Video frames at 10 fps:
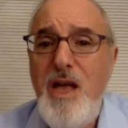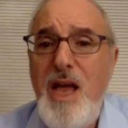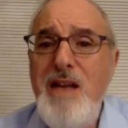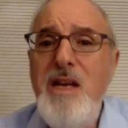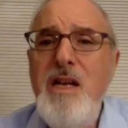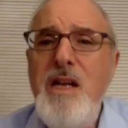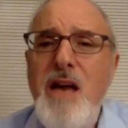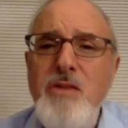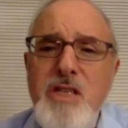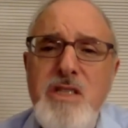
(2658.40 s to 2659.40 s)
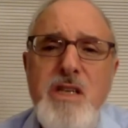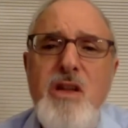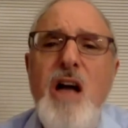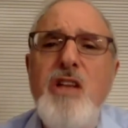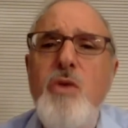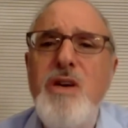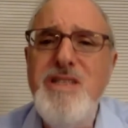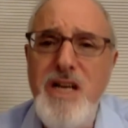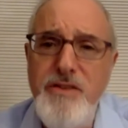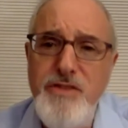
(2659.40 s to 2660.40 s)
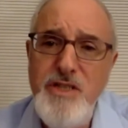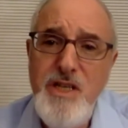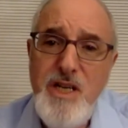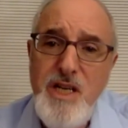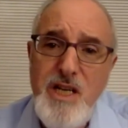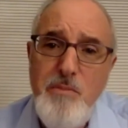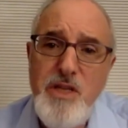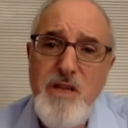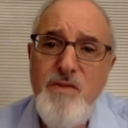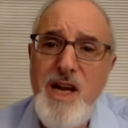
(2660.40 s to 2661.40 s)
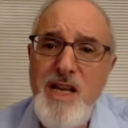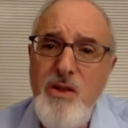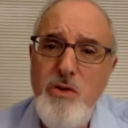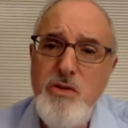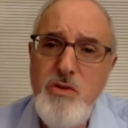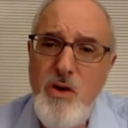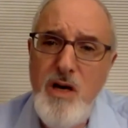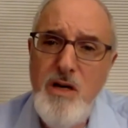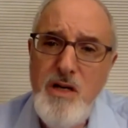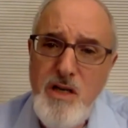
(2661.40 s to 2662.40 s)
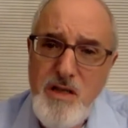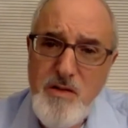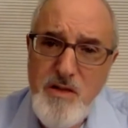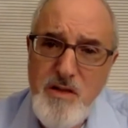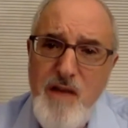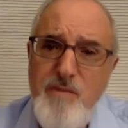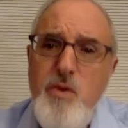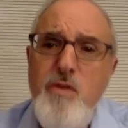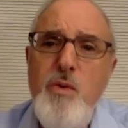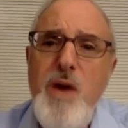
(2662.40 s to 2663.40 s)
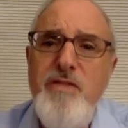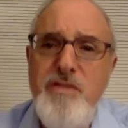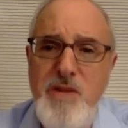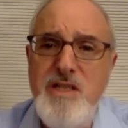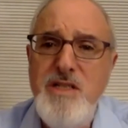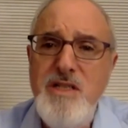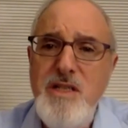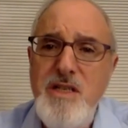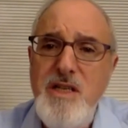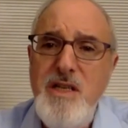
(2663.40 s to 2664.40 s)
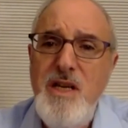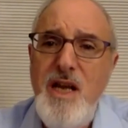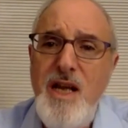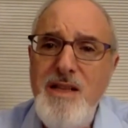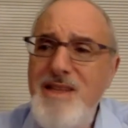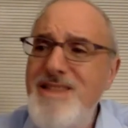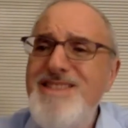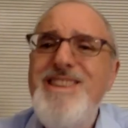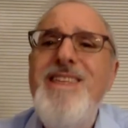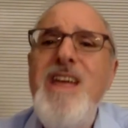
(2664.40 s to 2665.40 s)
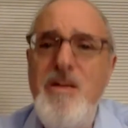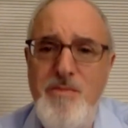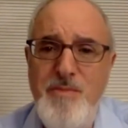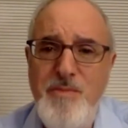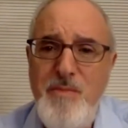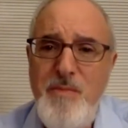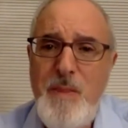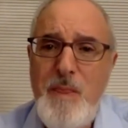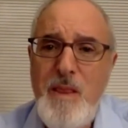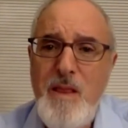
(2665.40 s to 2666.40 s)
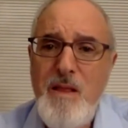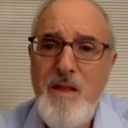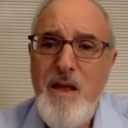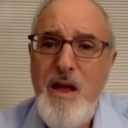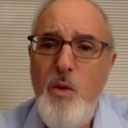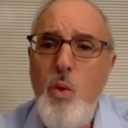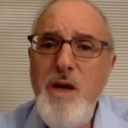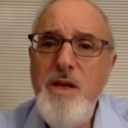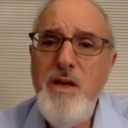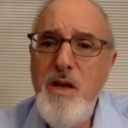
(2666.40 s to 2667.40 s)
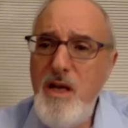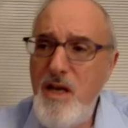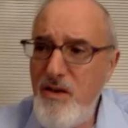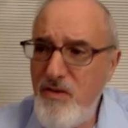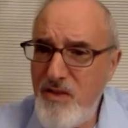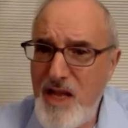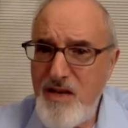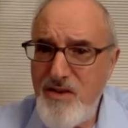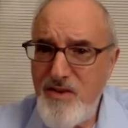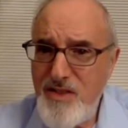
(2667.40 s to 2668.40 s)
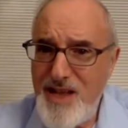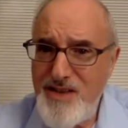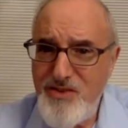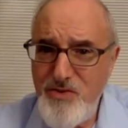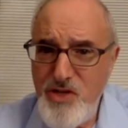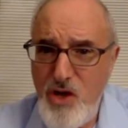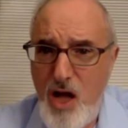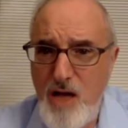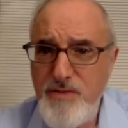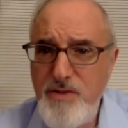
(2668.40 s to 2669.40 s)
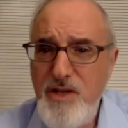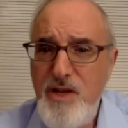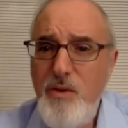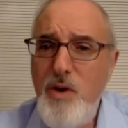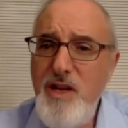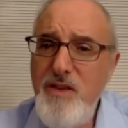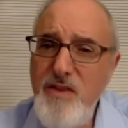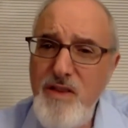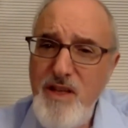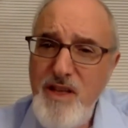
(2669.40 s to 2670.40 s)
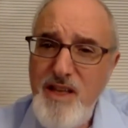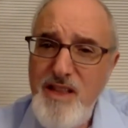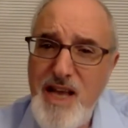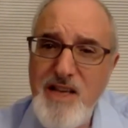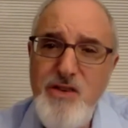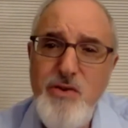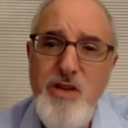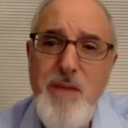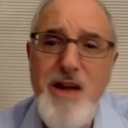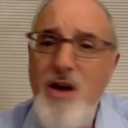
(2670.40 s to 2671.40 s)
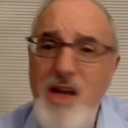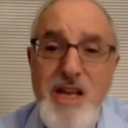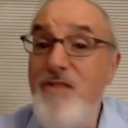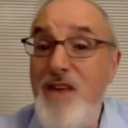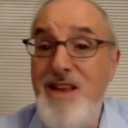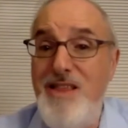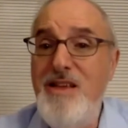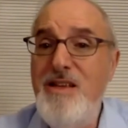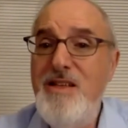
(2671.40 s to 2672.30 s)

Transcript: And not only just to talk to ourselves, but to find those who are have moved away from us and listen to them. What is it that that's turned you off? What is it that can turn you back on, if anything?